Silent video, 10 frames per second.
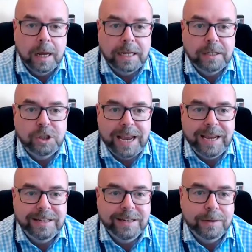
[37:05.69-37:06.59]
And
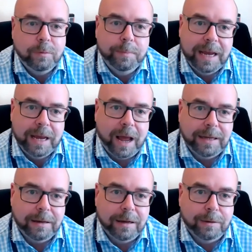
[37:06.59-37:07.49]
Jane, albeit
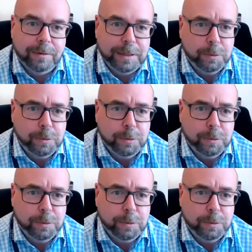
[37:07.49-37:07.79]
it